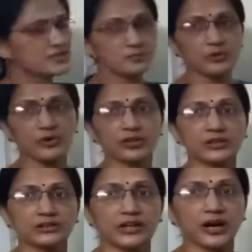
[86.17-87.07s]

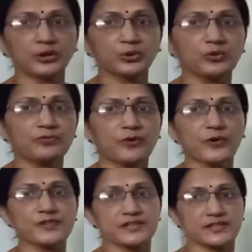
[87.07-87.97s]
book, there are two
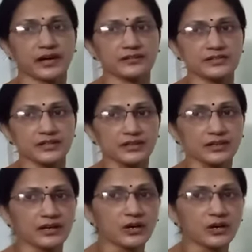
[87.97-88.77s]
forces acting.